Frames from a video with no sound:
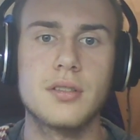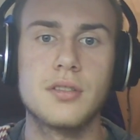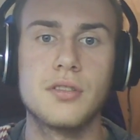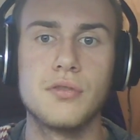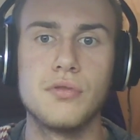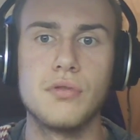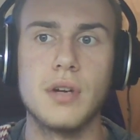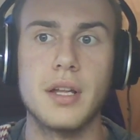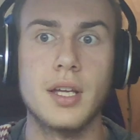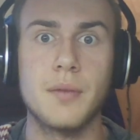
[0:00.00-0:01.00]
to,
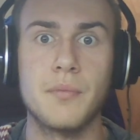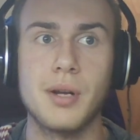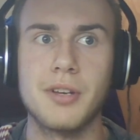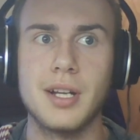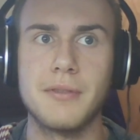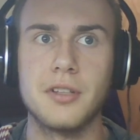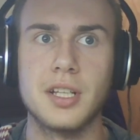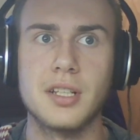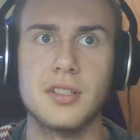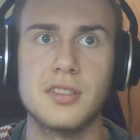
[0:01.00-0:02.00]
I think I'm probably gonna have to
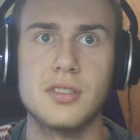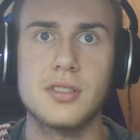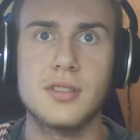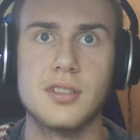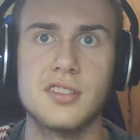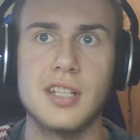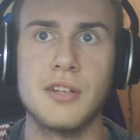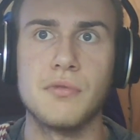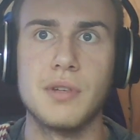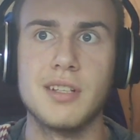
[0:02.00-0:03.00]
link to
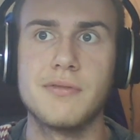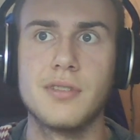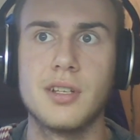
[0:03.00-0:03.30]
Soundwave.